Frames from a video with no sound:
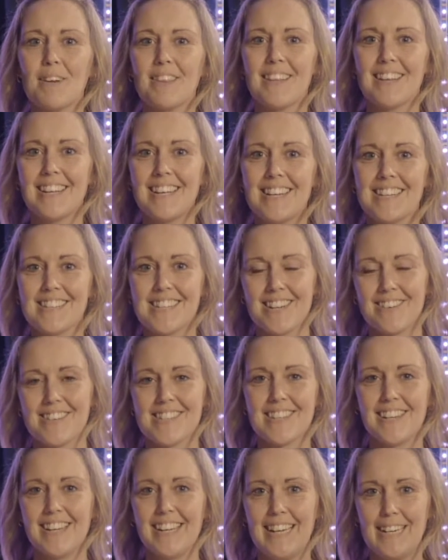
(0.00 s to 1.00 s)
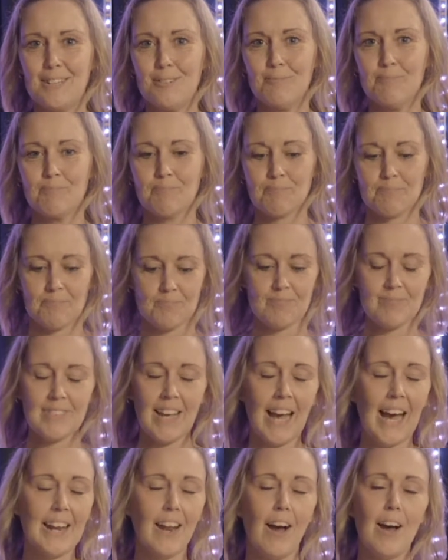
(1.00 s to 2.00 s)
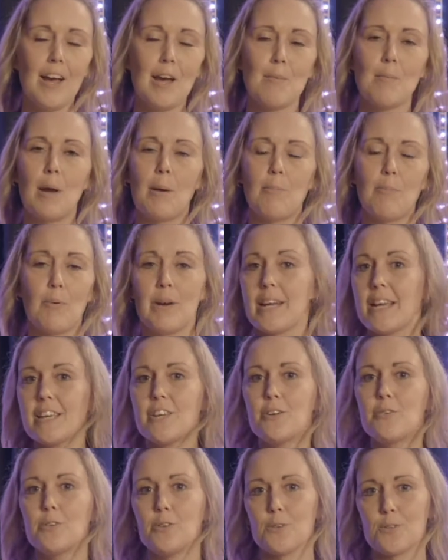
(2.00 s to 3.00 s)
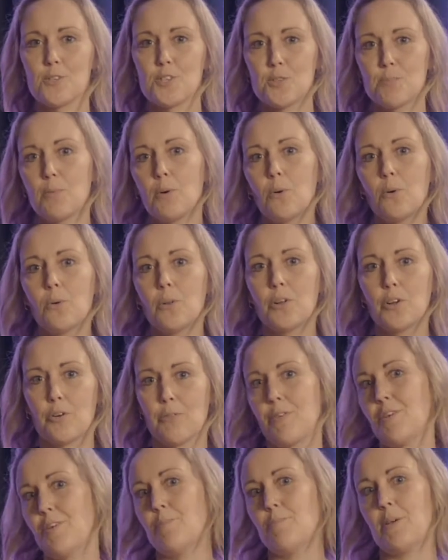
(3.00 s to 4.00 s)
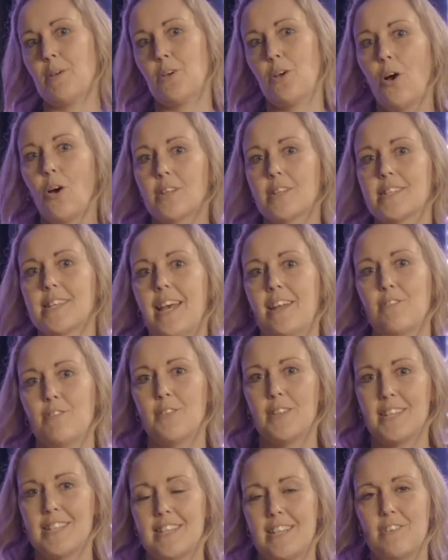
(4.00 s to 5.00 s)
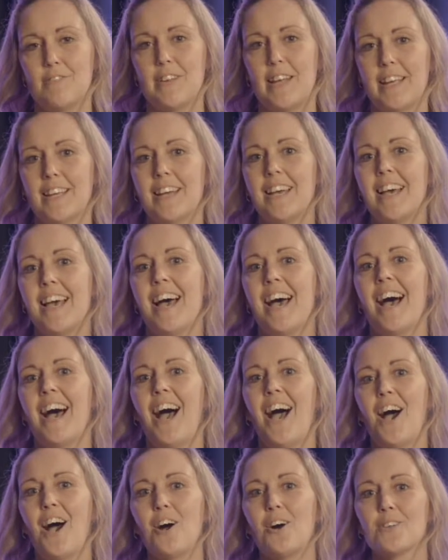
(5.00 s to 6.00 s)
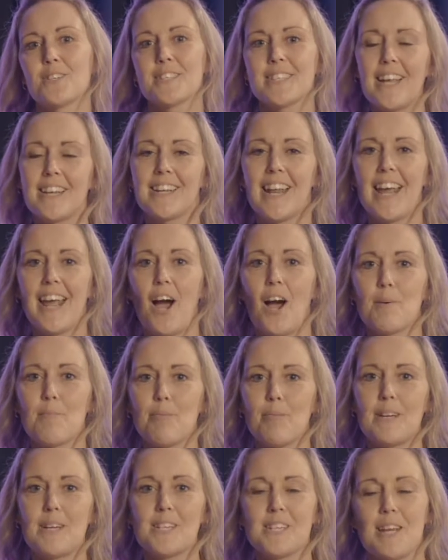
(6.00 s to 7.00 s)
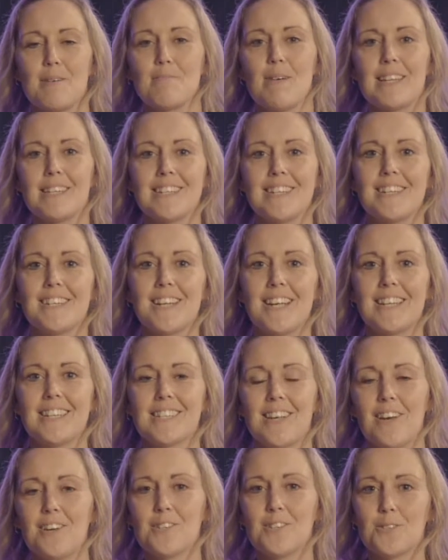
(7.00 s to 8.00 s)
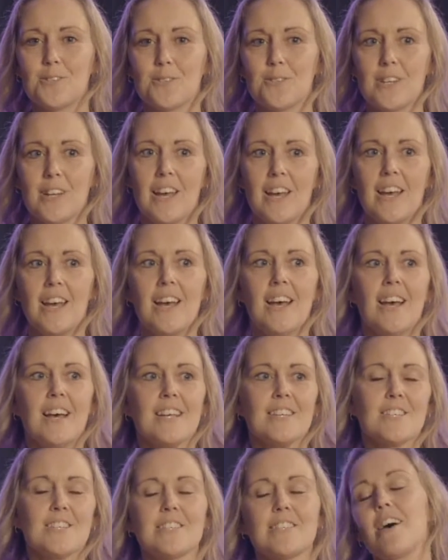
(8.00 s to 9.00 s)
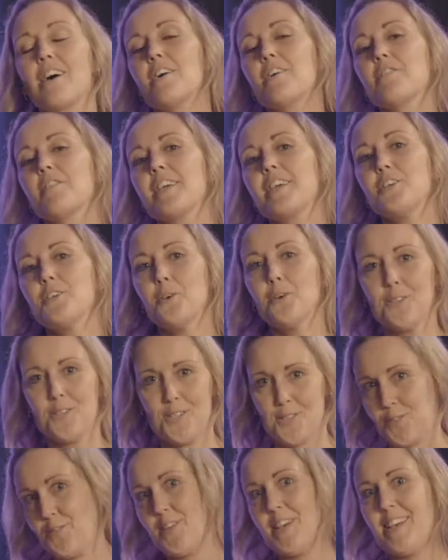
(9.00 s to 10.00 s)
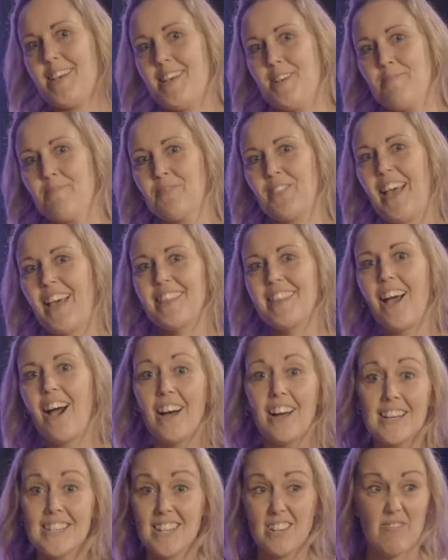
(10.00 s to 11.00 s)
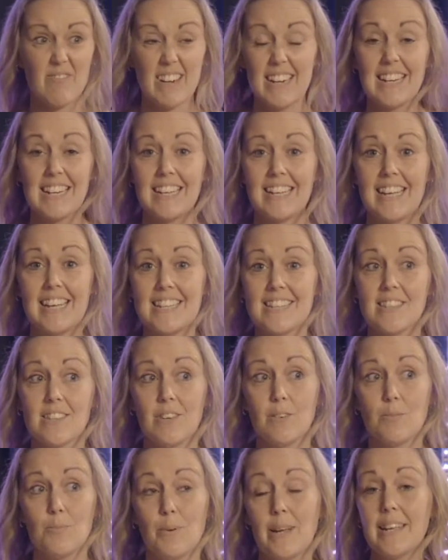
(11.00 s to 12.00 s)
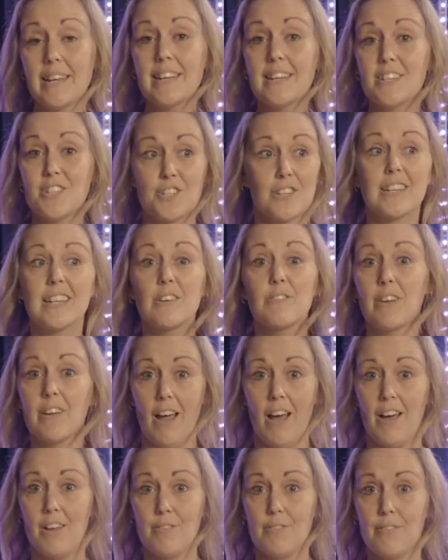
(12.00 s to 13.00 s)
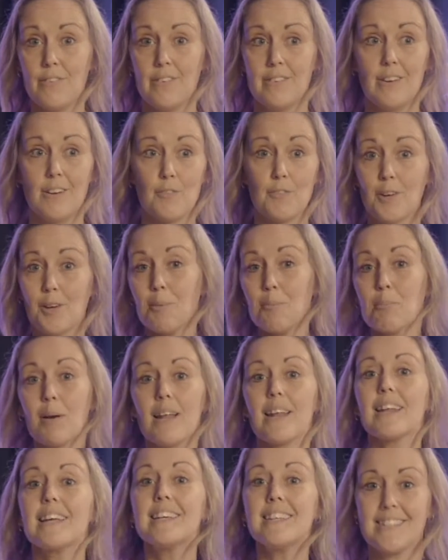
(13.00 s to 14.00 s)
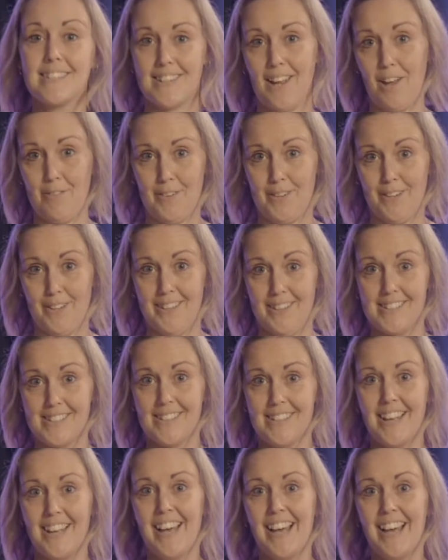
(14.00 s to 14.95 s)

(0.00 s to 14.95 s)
one of the leaders here at Sunny Hill, and I am bringing you your small group content for this evening. On Sunday, I preached a message entitled Serving Your Sphere. And the idea really is that we should live a life of complete servanthood.